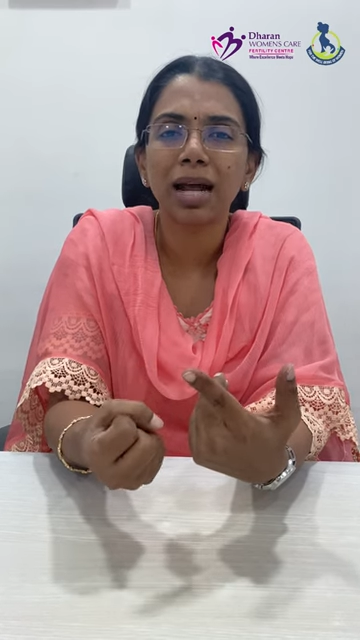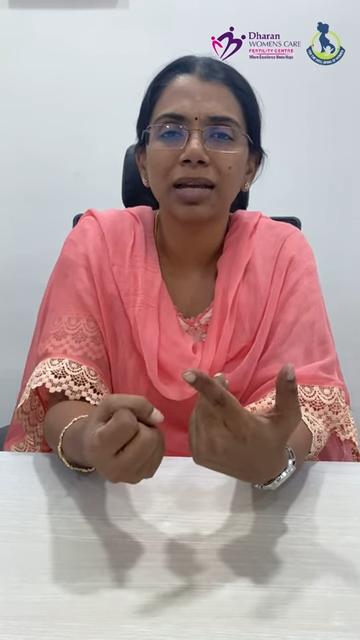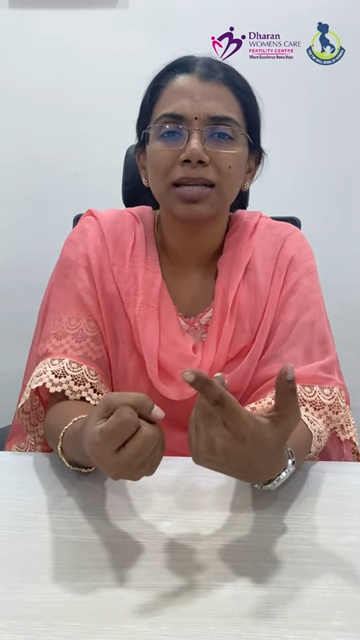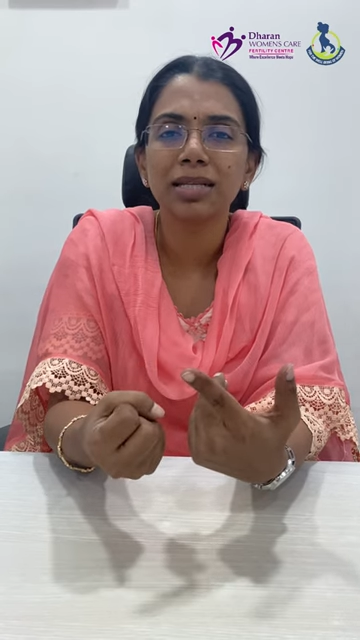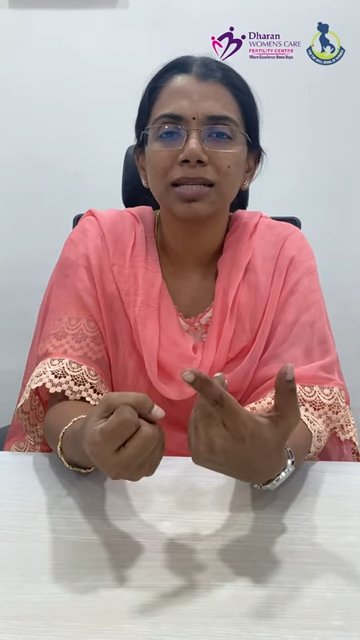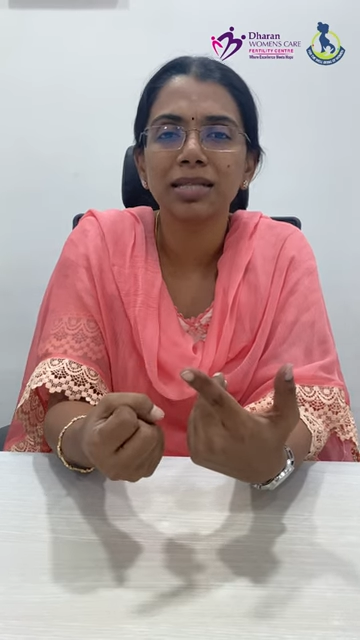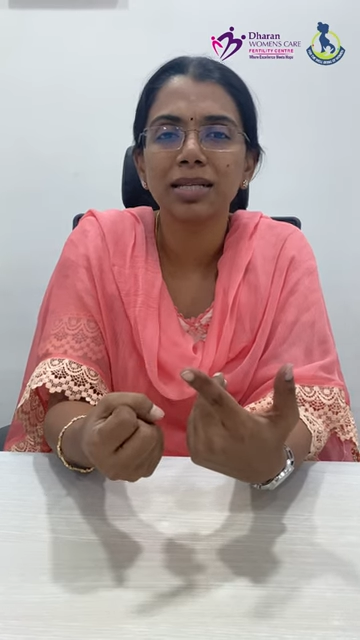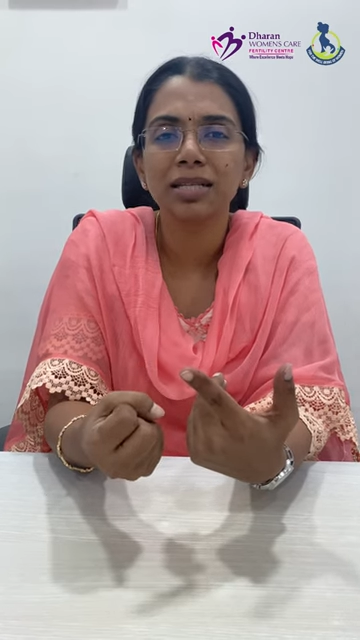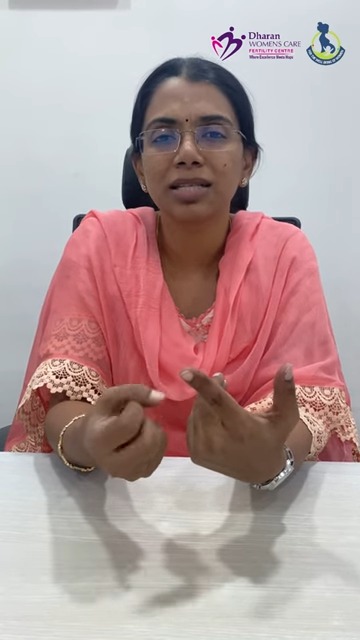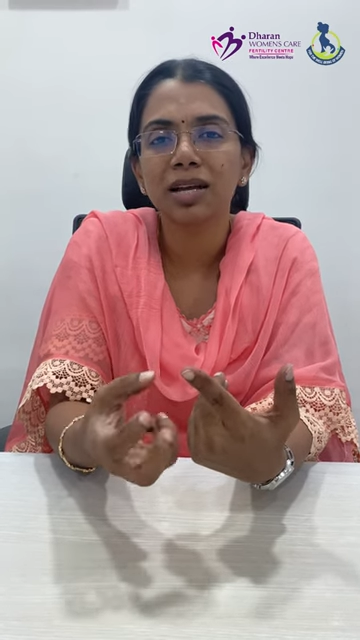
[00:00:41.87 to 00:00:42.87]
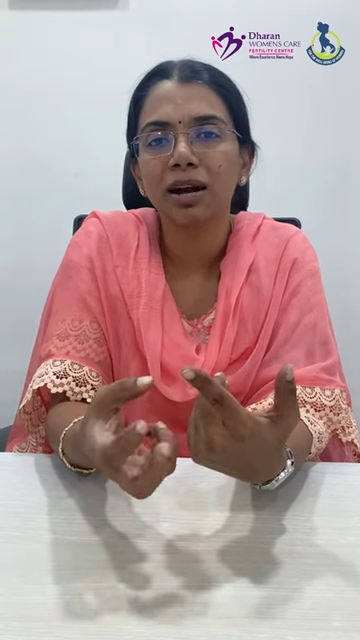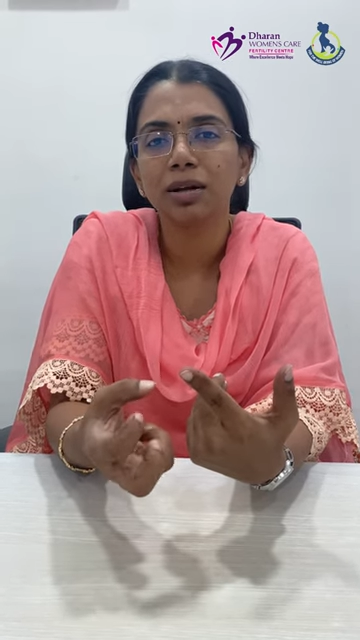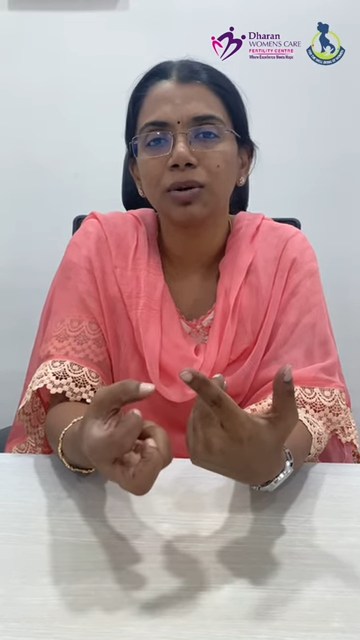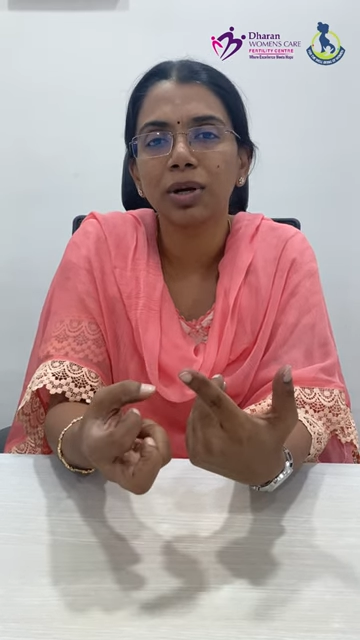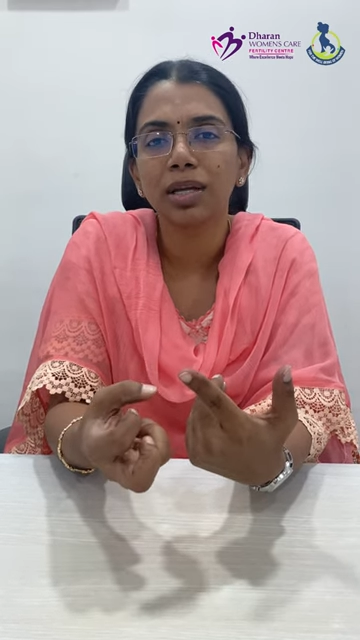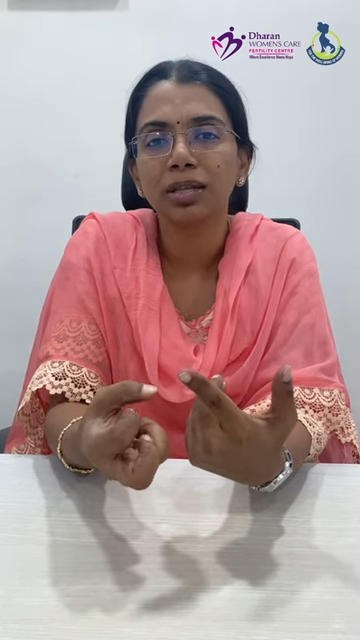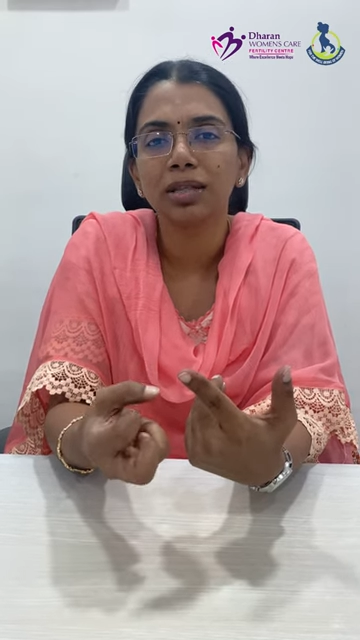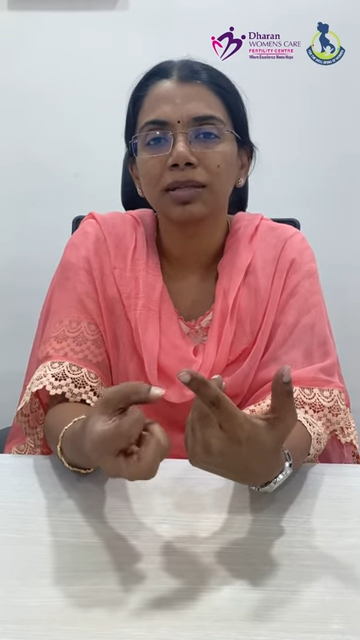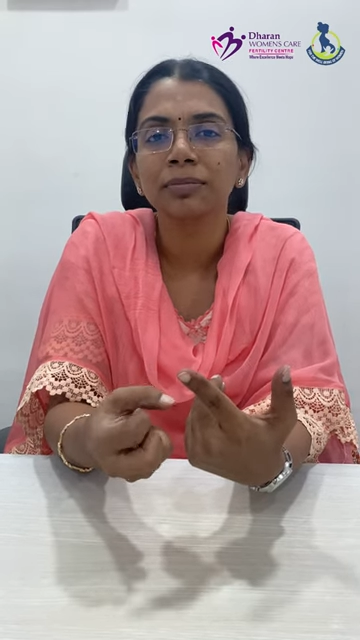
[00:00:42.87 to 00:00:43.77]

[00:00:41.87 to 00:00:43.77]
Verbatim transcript: dragging sensations, kaal kodaidhu